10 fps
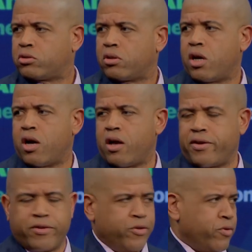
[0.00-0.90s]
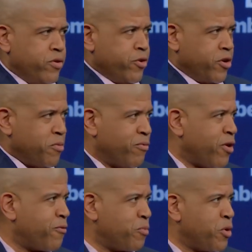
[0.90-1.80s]
Mm. And you're going to be
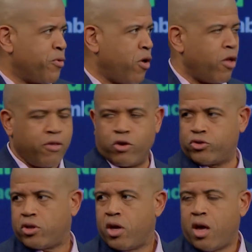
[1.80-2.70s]
very familiar with all those.